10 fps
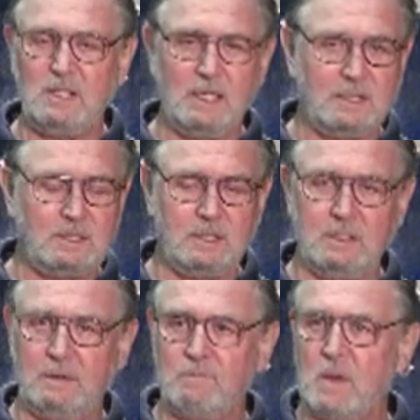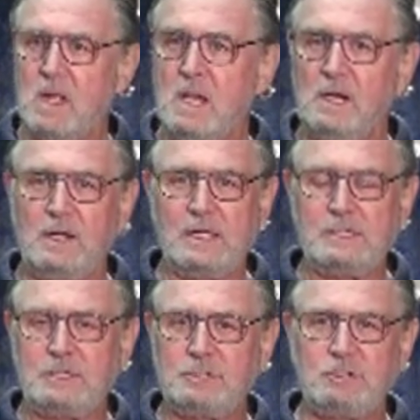It
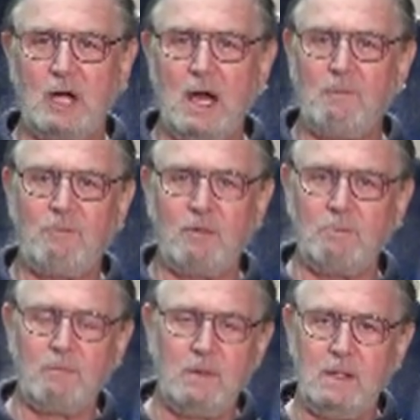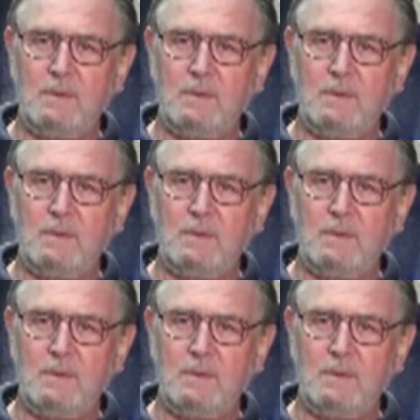does its job from